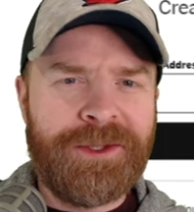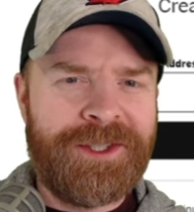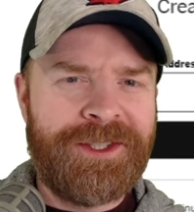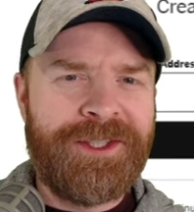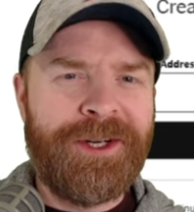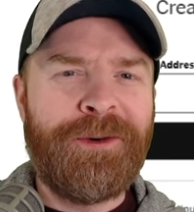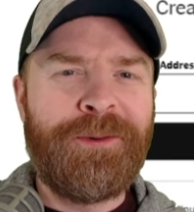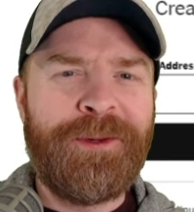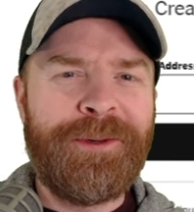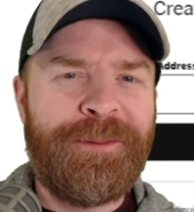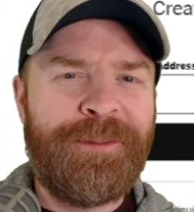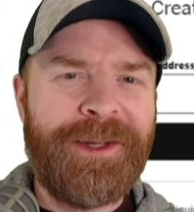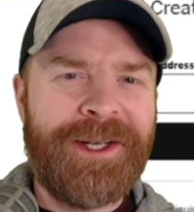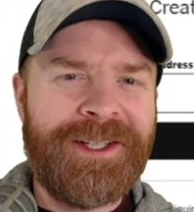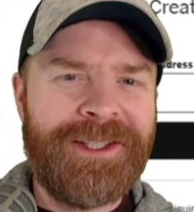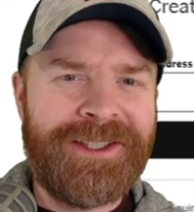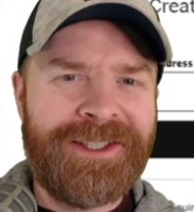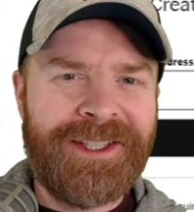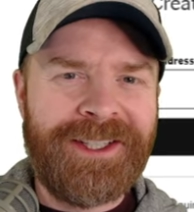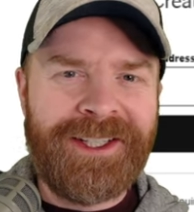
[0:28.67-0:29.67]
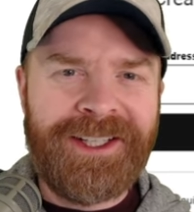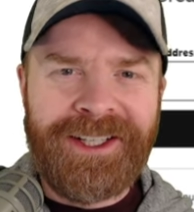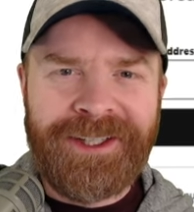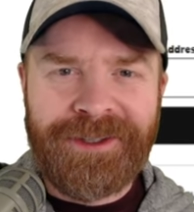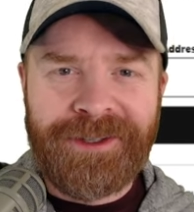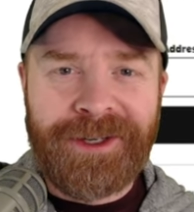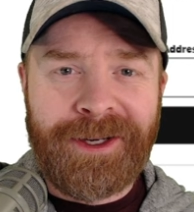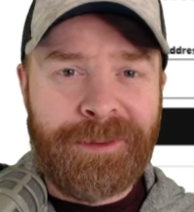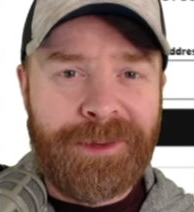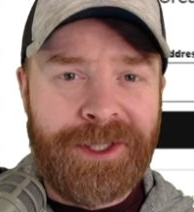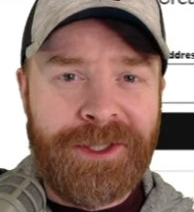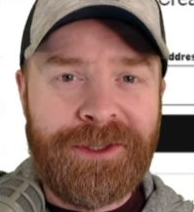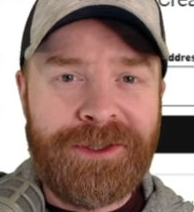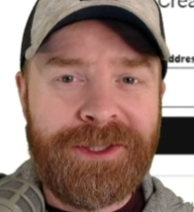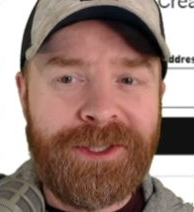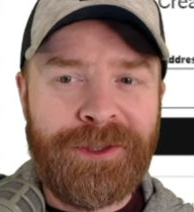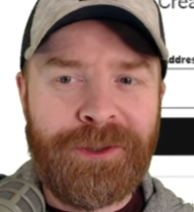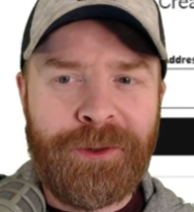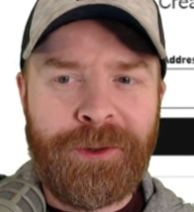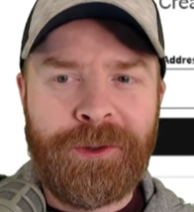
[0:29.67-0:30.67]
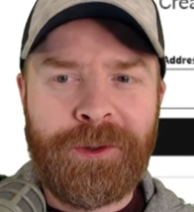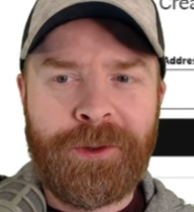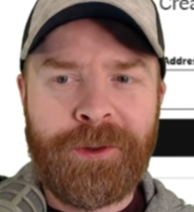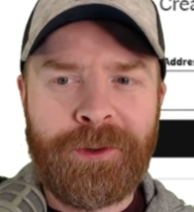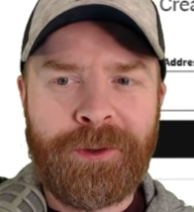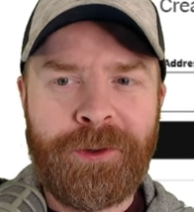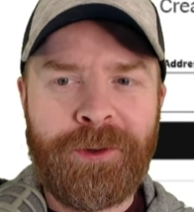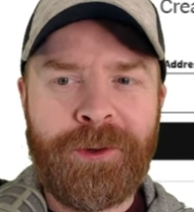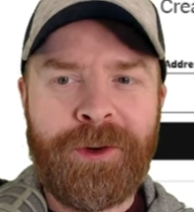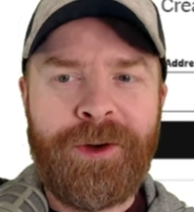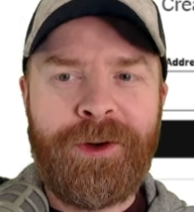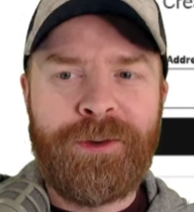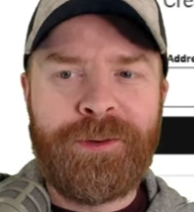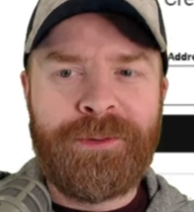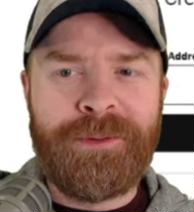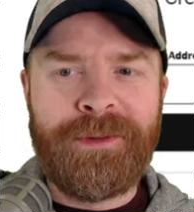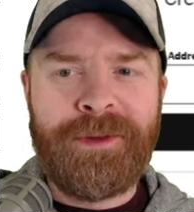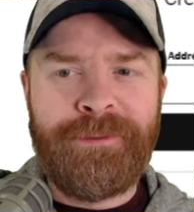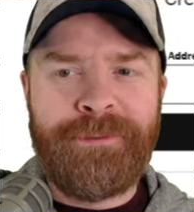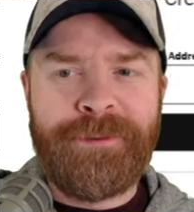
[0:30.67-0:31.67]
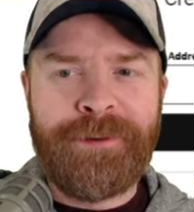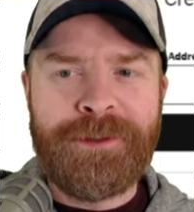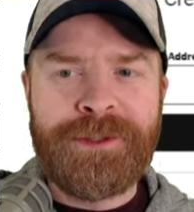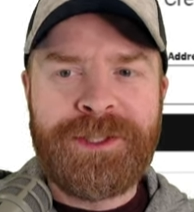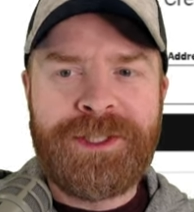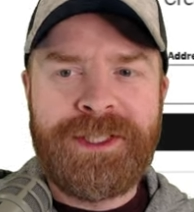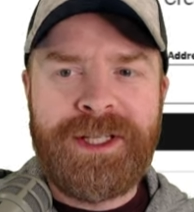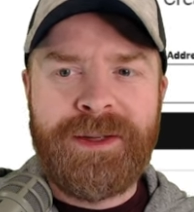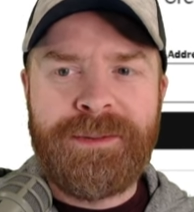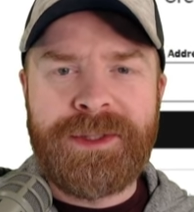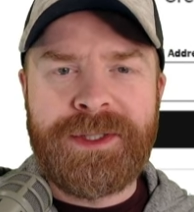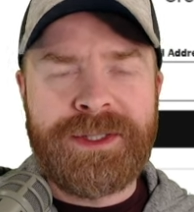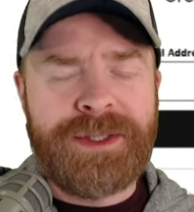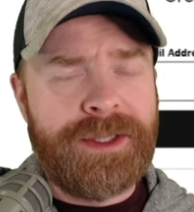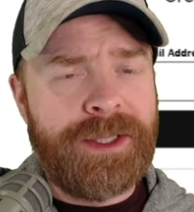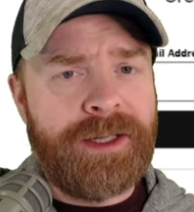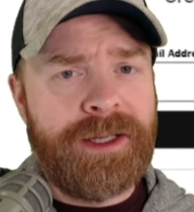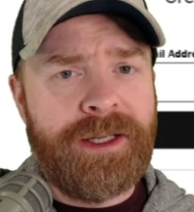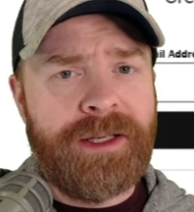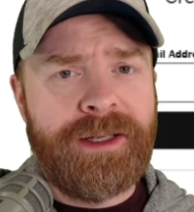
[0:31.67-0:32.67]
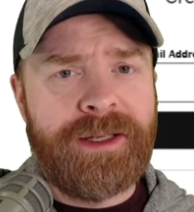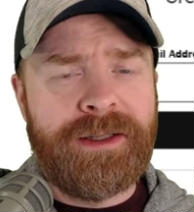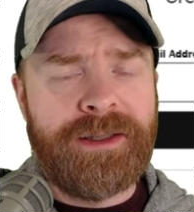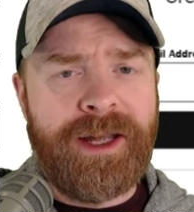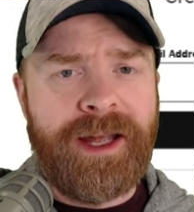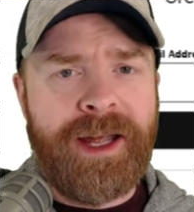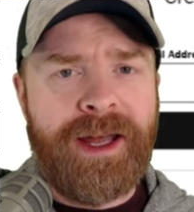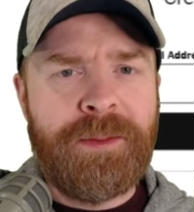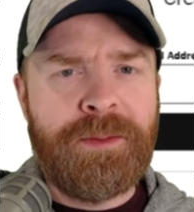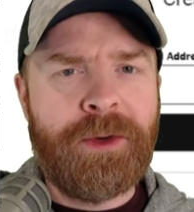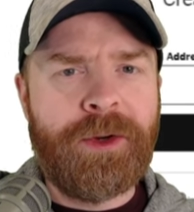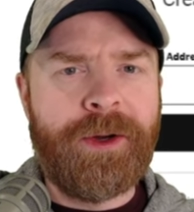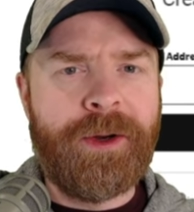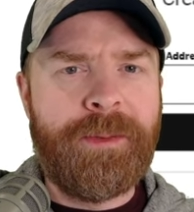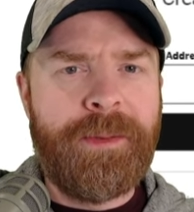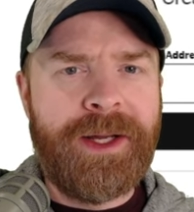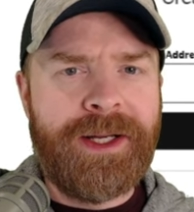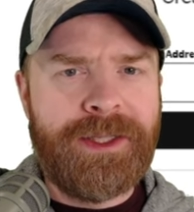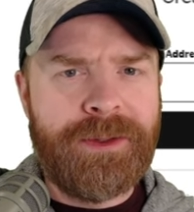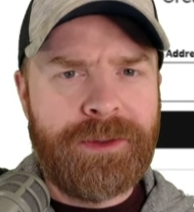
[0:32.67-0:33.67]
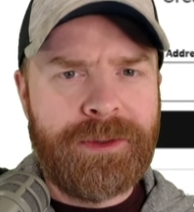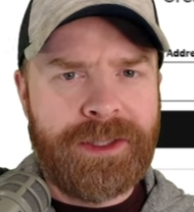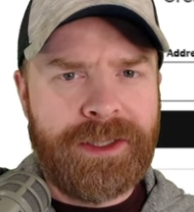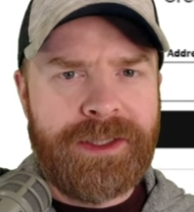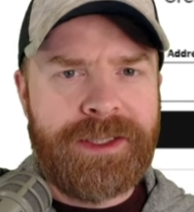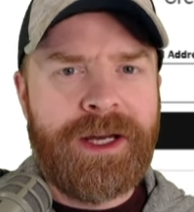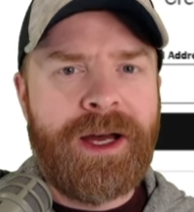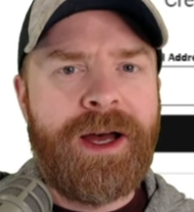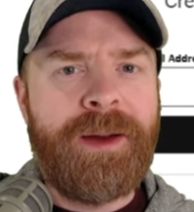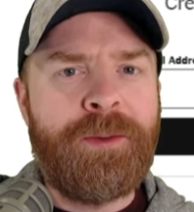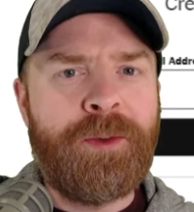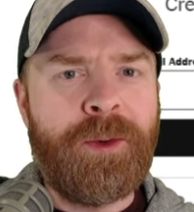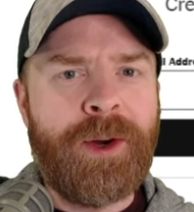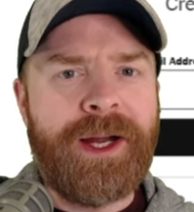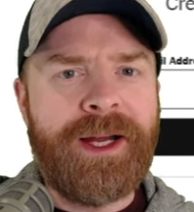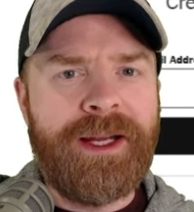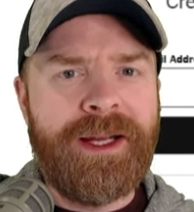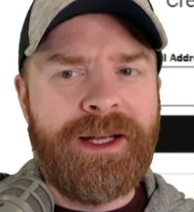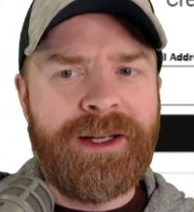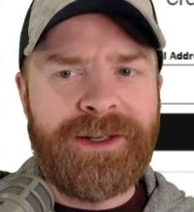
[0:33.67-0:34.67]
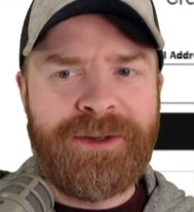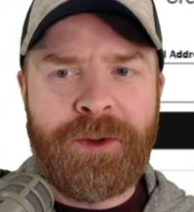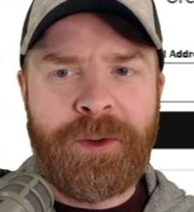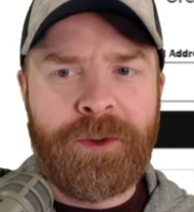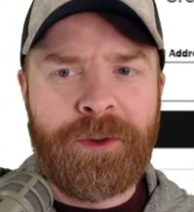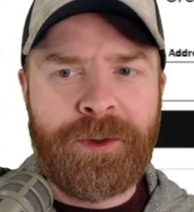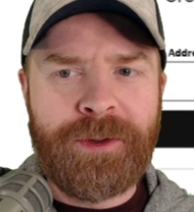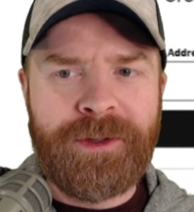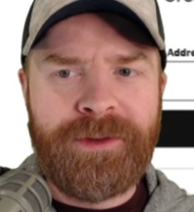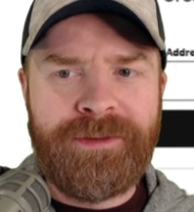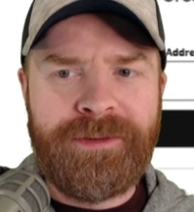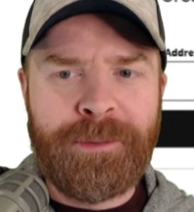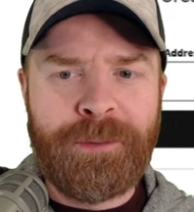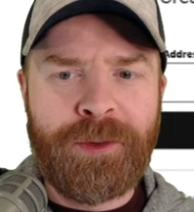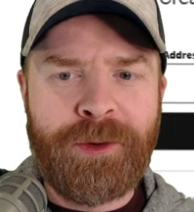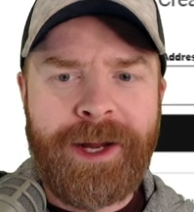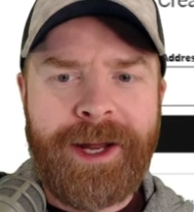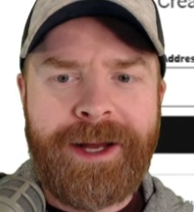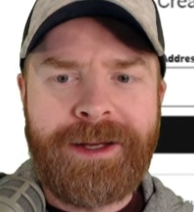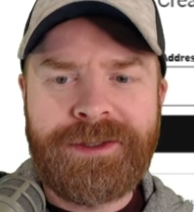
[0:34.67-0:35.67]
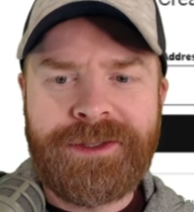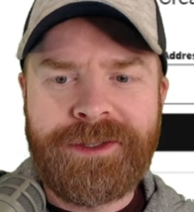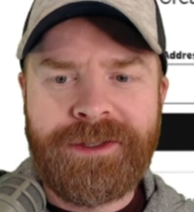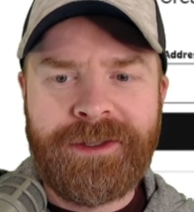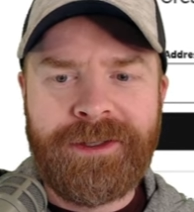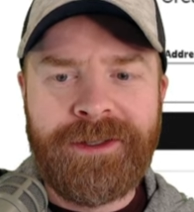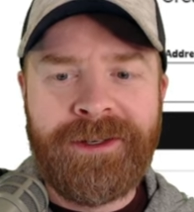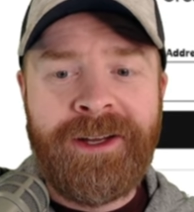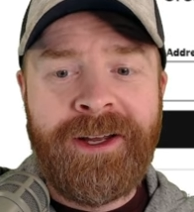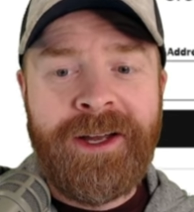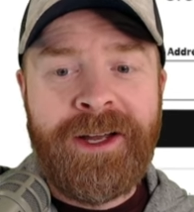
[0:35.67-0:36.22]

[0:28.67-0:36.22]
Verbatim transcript: We'll start with PC here and I'm using Google Chrome. The first step is to click on the hamburger menu on the top right hand corner of the browser.